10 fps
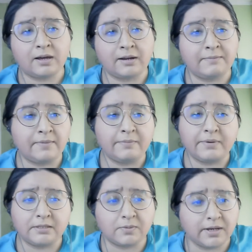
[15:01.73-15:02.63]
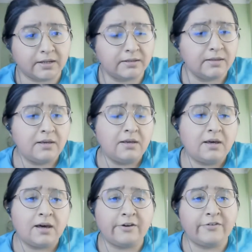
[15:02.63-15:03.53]
on Meb as well
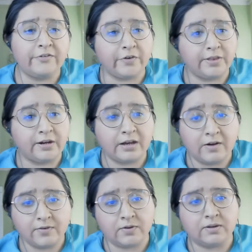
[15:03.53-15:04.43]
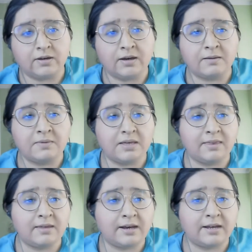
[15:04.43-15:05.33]
for the novel.
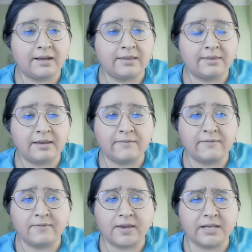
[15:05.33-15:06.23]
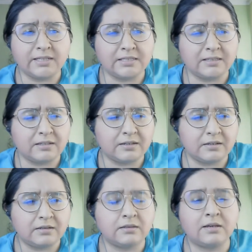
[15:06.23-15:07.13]
That I think Vegas,
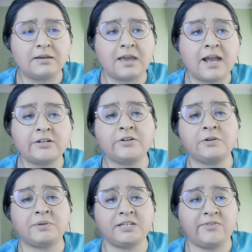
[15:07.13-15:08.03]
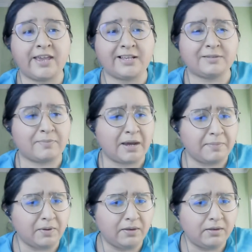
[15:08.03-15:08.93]
the actor who plays Vegas,
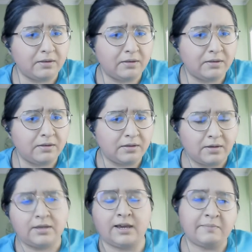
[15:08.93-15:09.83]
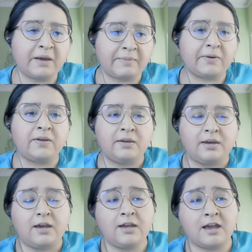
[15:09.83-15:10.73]
Bible,
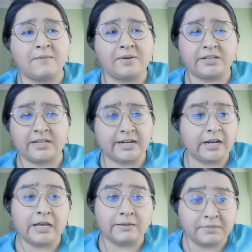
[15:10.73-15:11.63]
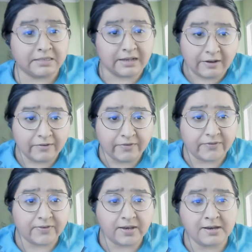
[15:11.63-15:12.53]
did it himself.
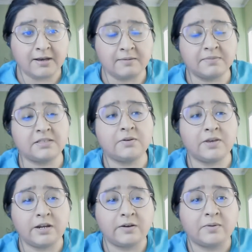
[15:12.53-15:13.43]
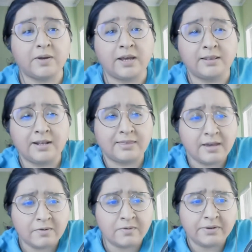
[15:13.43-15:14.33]
So and I
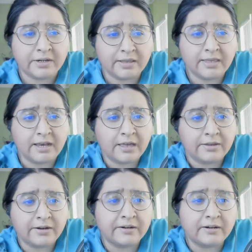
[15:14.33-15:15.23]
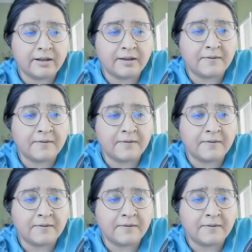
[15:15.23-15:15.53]
think one of the other